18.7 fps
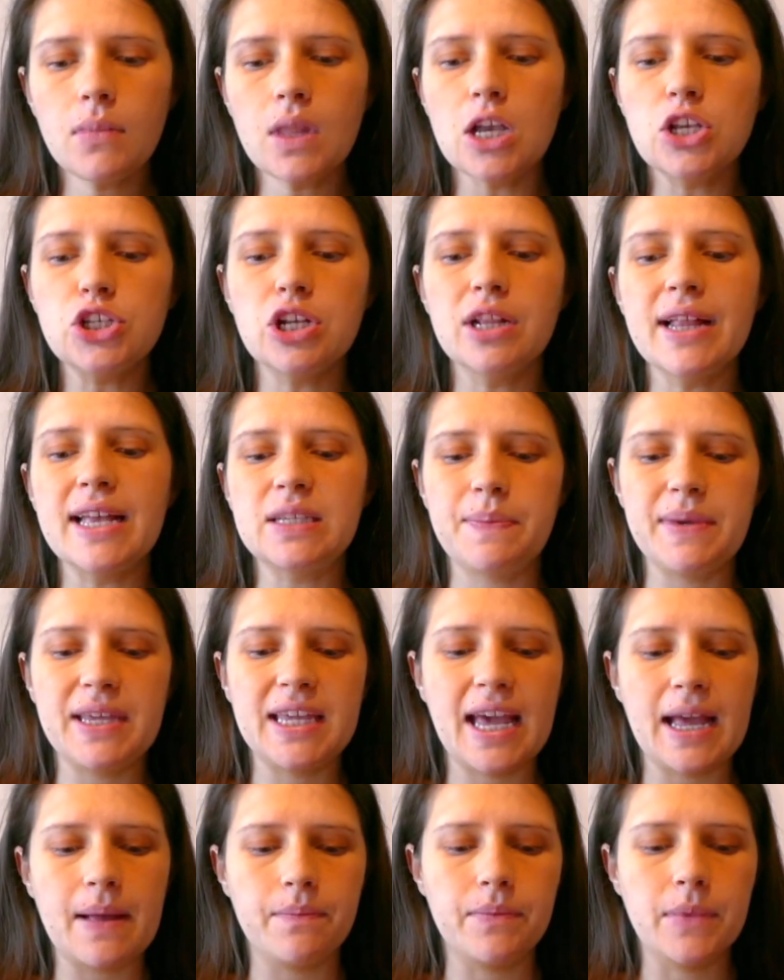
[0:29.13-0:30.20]
So let's
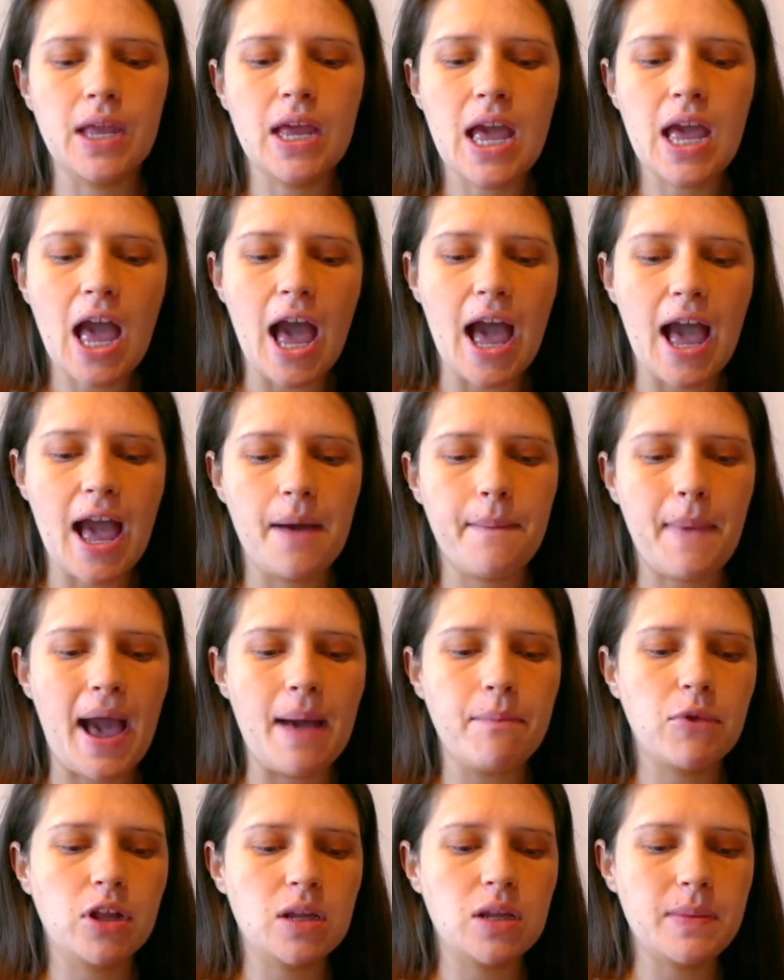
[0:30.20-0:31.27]
begin.
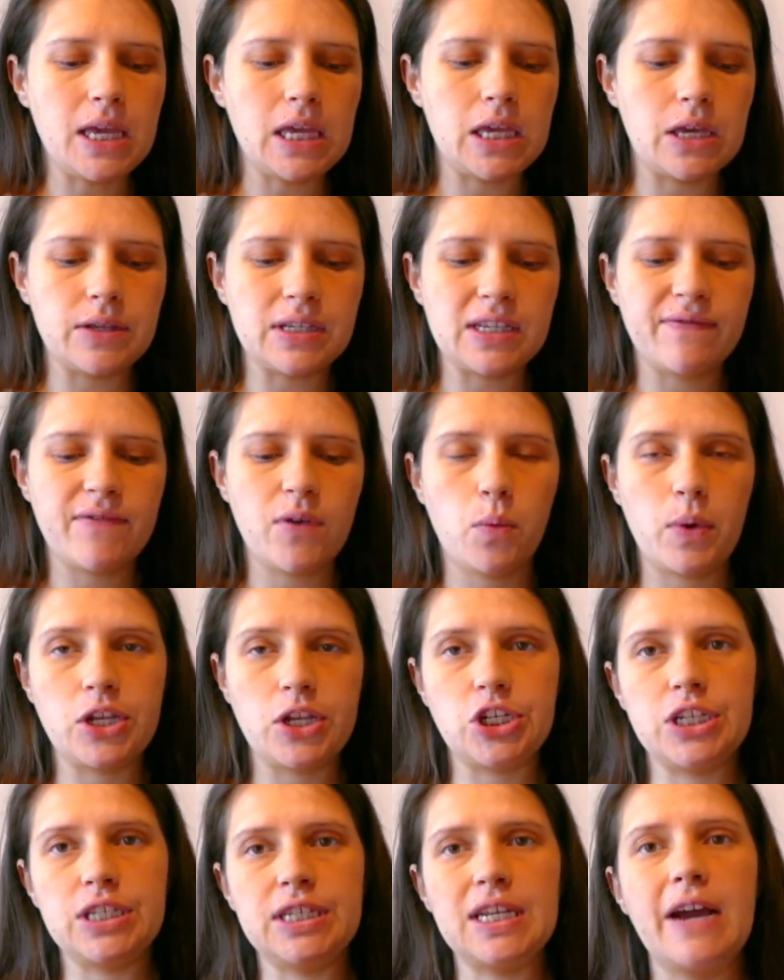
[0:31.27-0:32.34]
I'm going to be using the
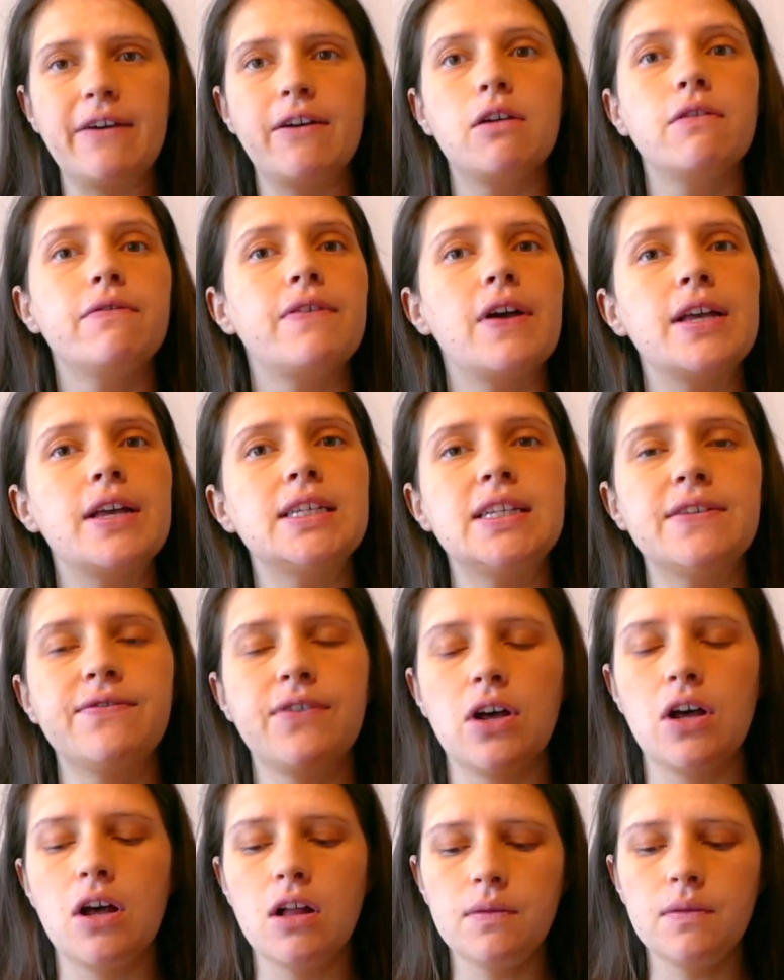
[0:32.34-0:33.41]
Witch's Tarot first of
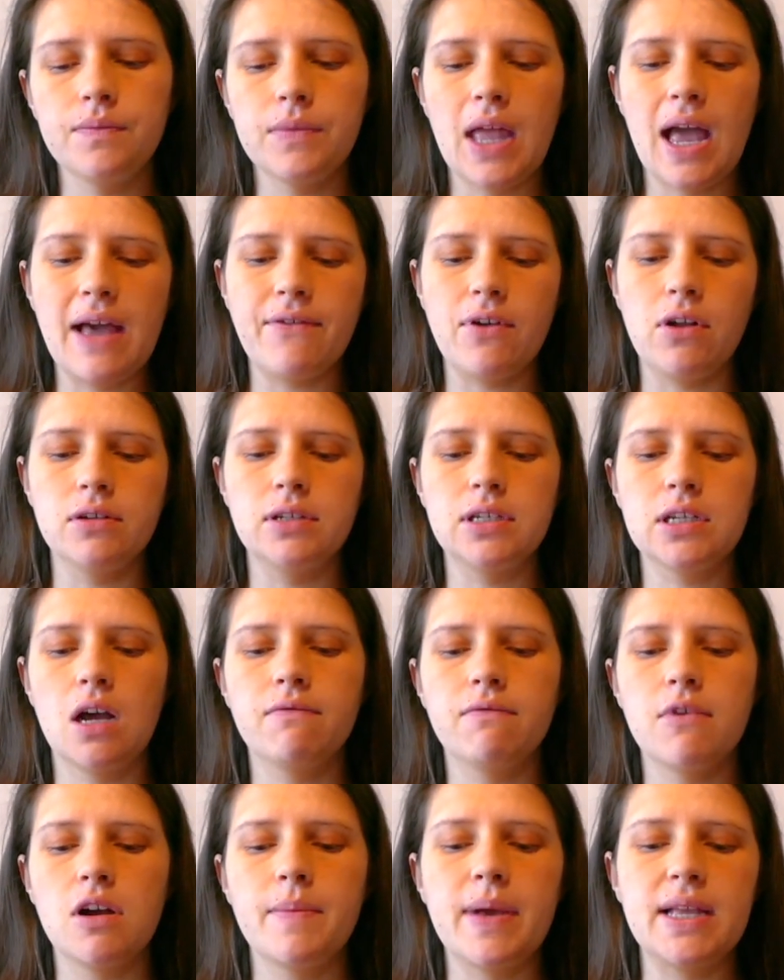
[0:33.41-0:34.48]
all. I've also
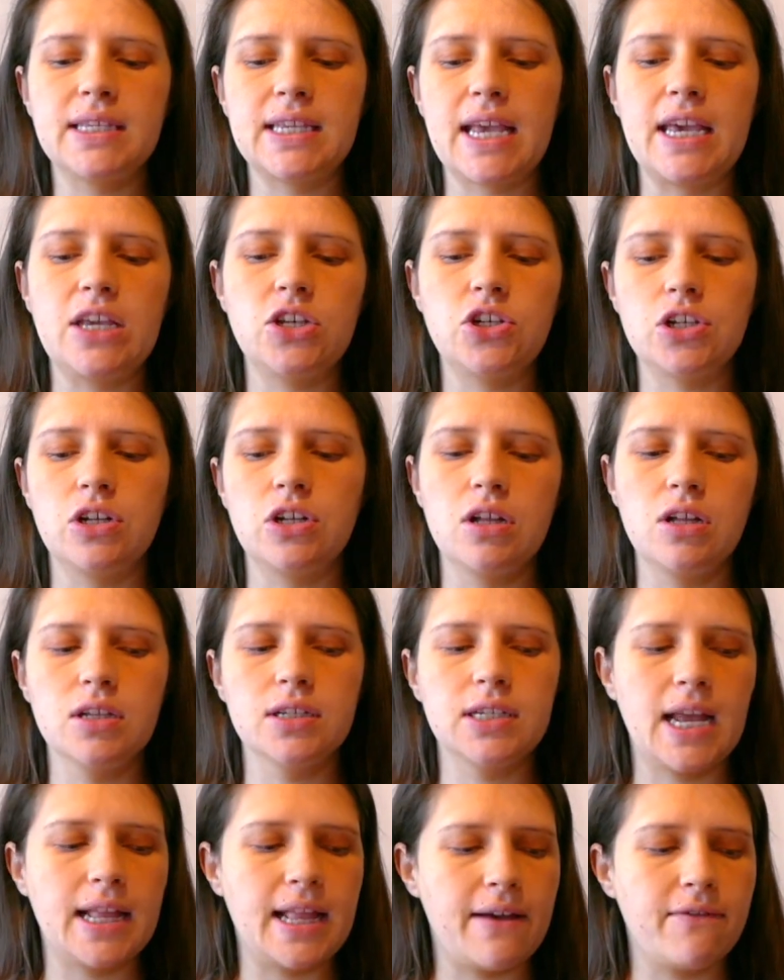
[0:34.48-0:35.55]
got Romance
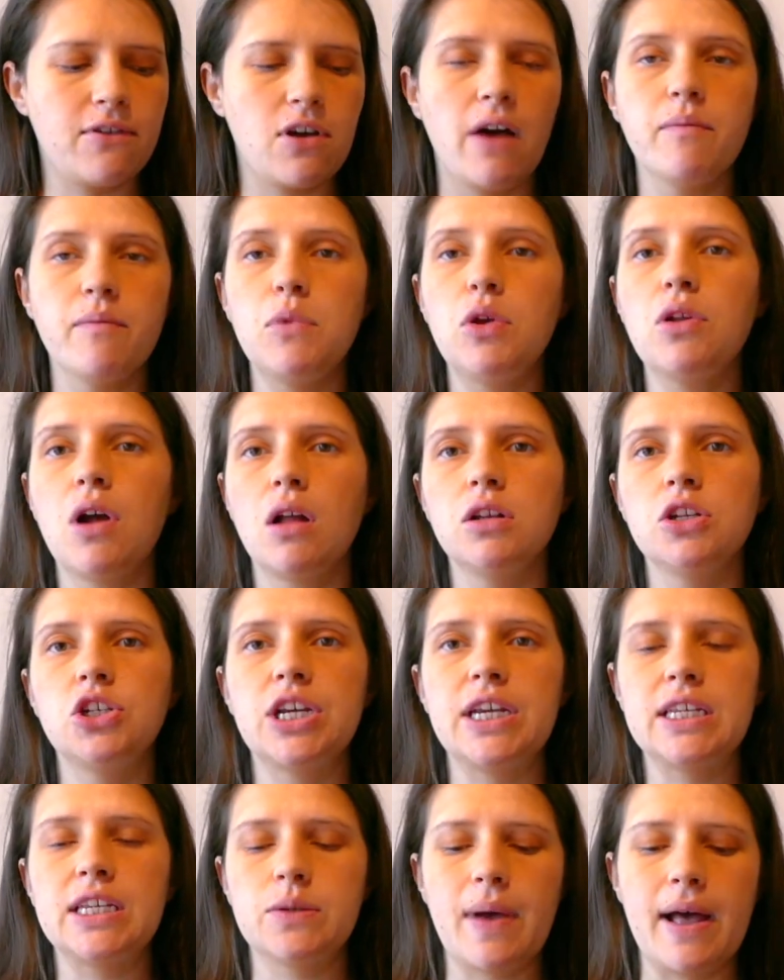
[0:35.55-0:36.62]
Angels and I've got
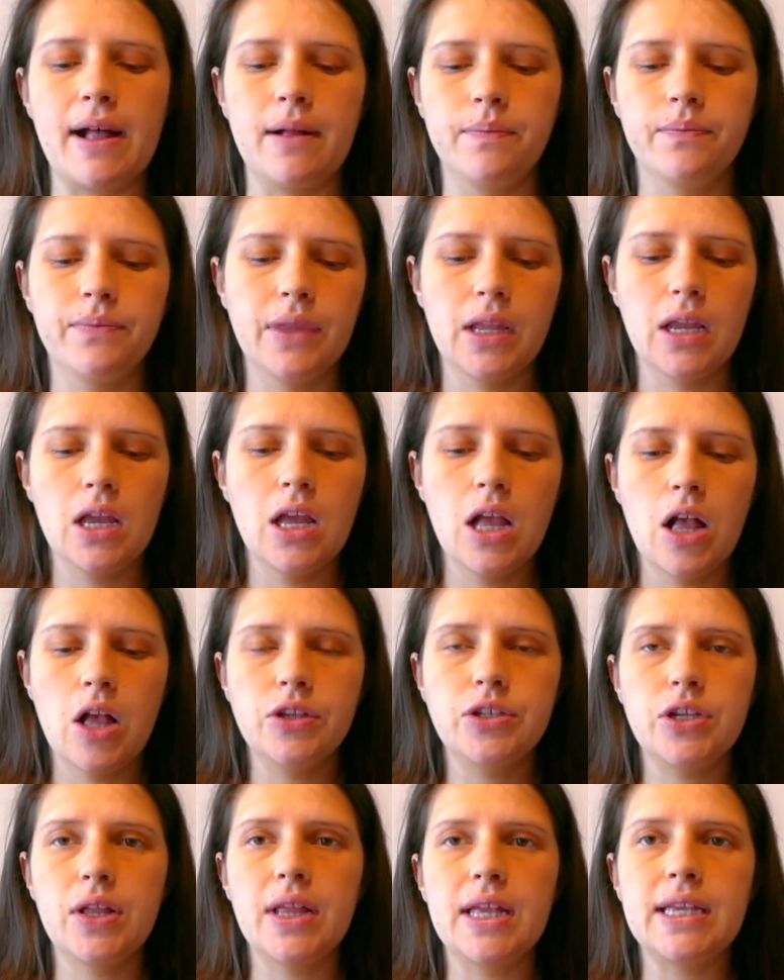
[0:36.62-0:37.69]
Moonology as well.
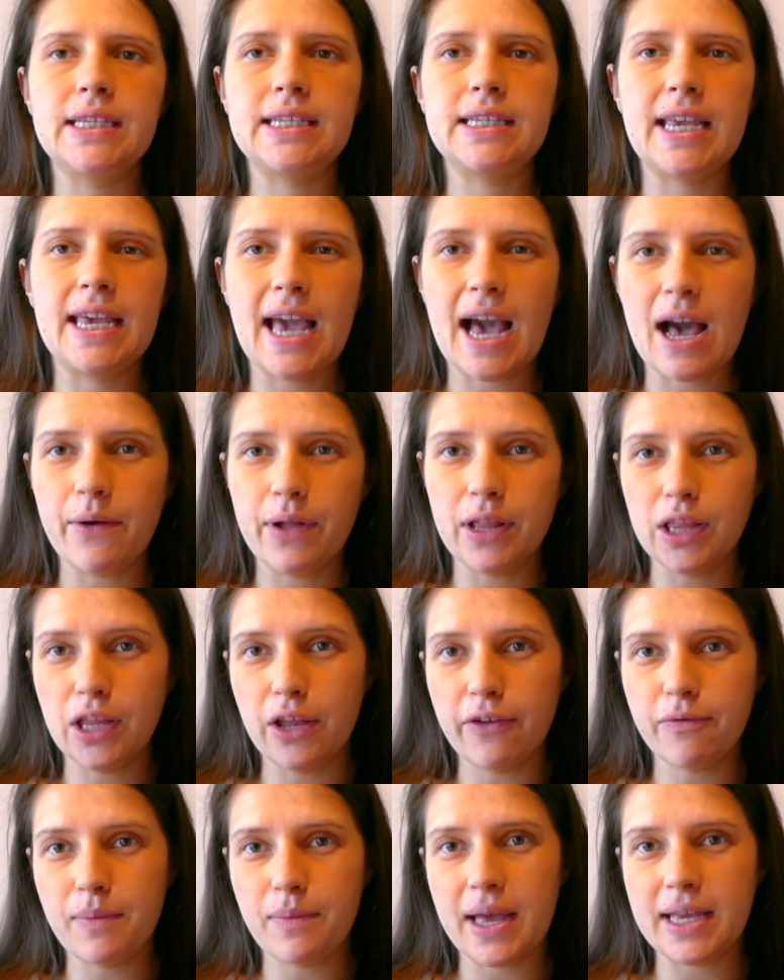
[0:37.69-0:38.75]
So let's see, our
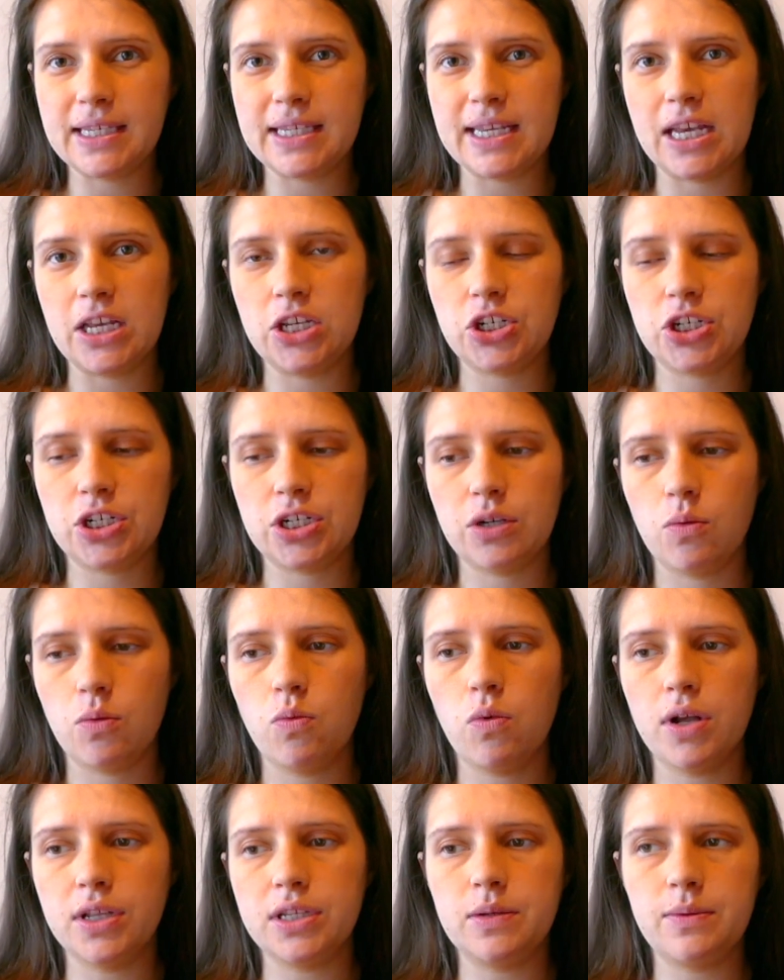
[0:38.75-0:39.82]
love message.
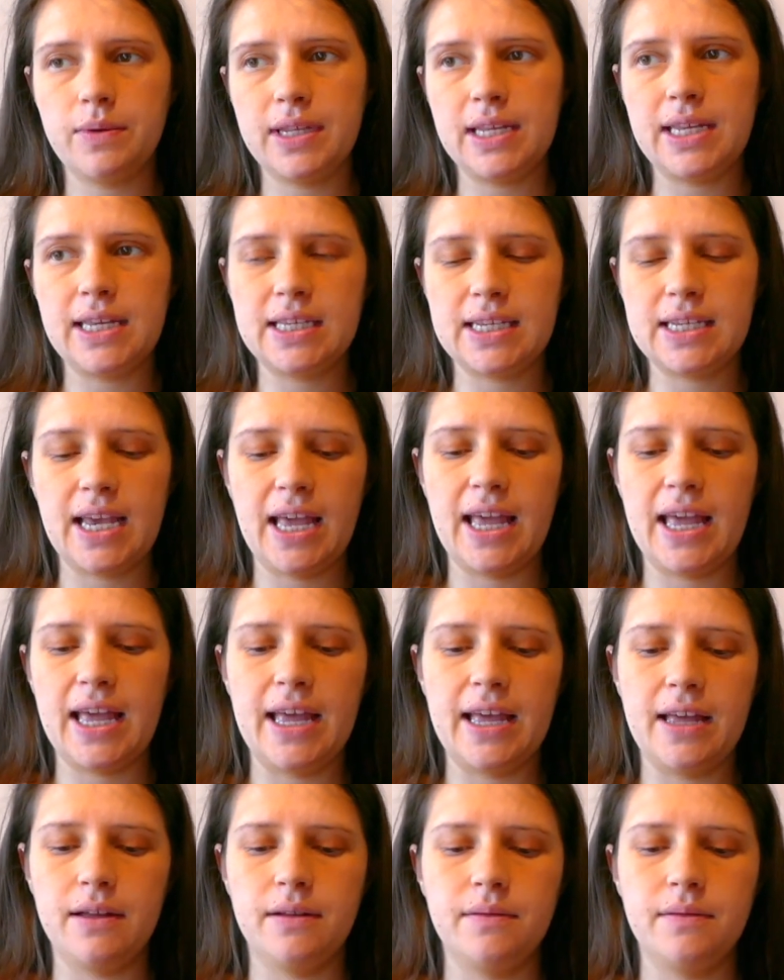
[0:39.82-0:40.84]
What do we need to hear?